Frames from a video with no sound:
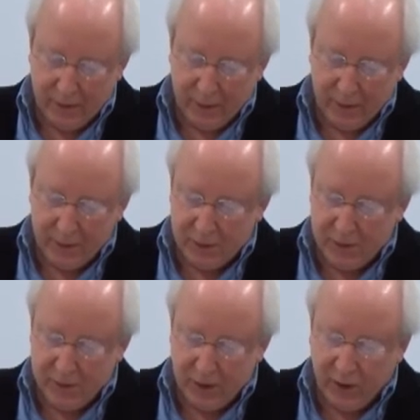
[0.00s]

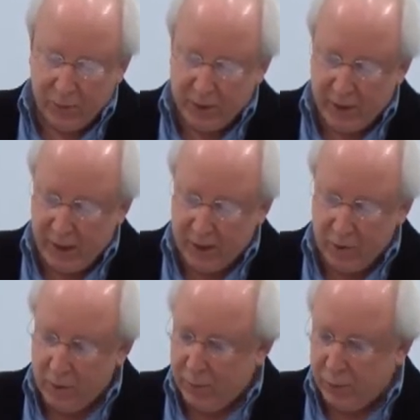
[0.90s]
consisting of potato
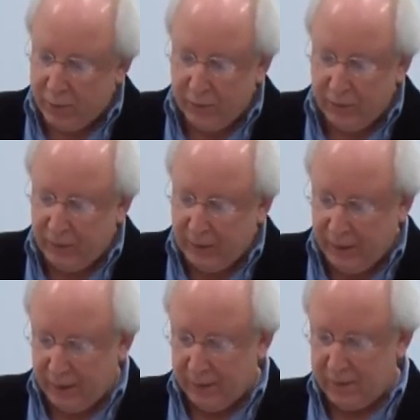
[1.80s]
or prune
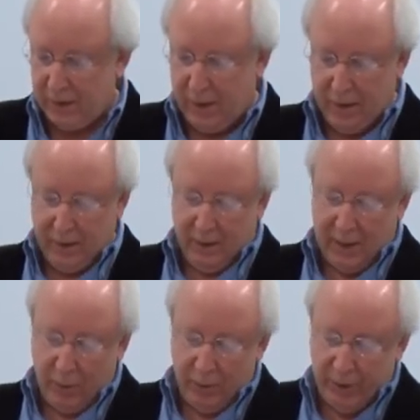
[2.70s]
fillings
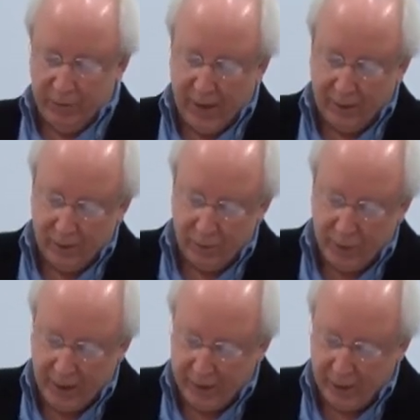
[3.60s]
that would be followed
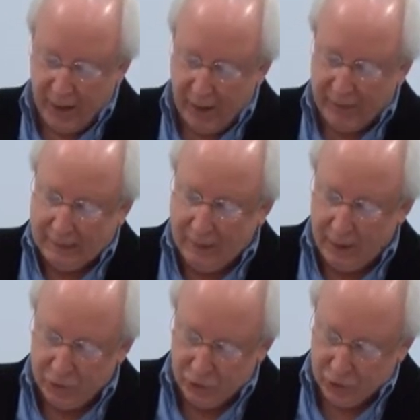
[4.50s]
by their having
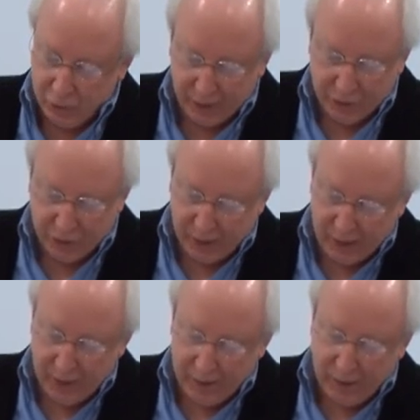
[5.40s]
lunch, which
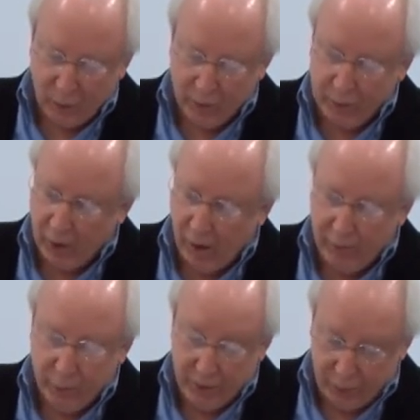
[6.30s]
would,
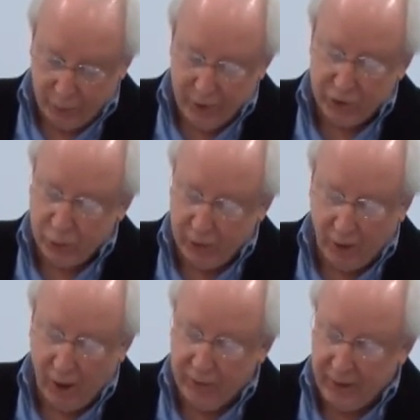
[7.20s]
which would
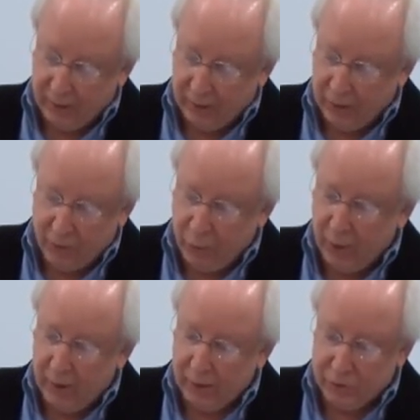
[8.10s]
often include
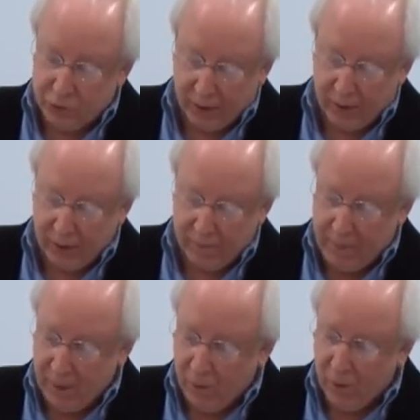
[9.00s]
boiled chicken
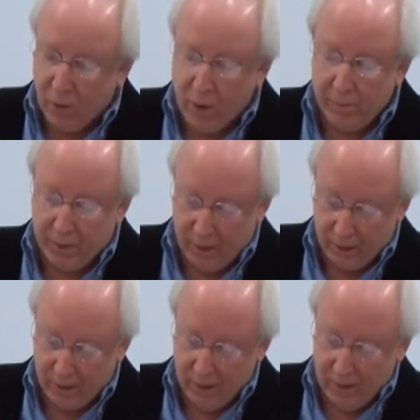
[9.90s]
or
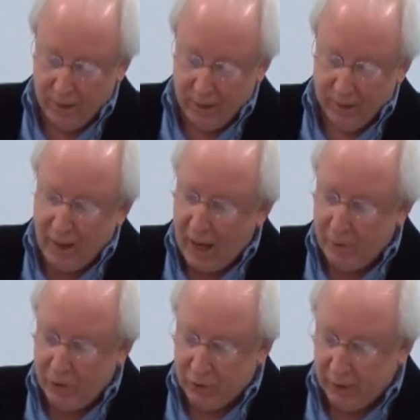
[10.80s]
guamki,
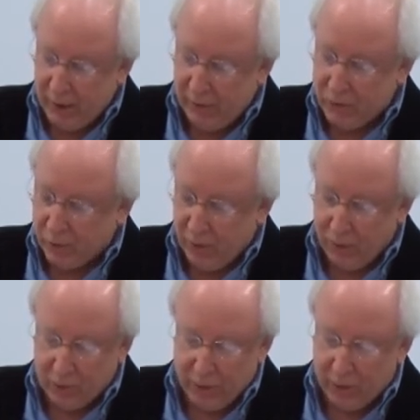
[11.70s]
cabbage leaves
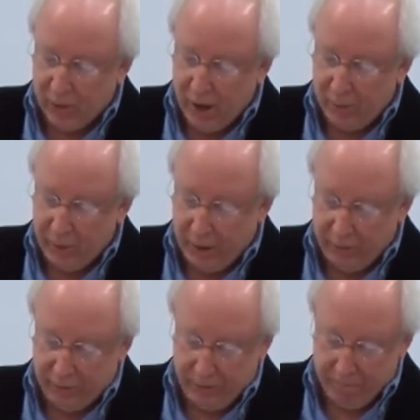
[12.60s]
rolled with ground
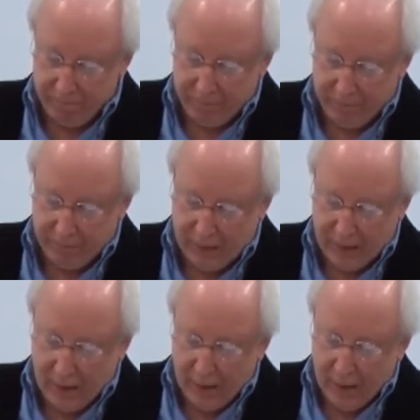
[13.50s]
beef.
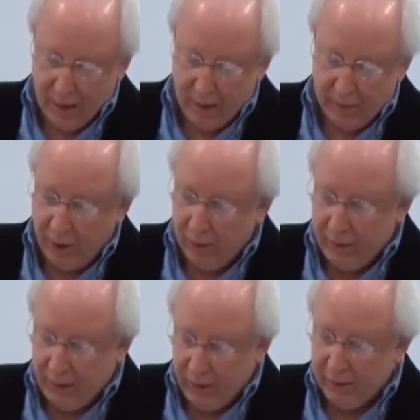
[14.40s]
There
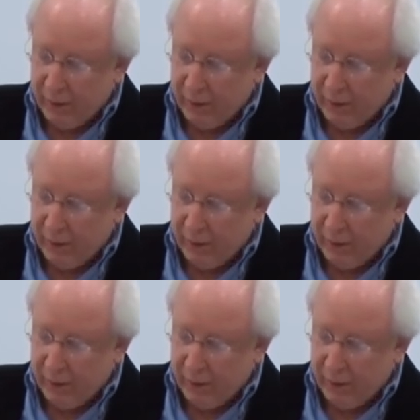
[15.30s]
beneath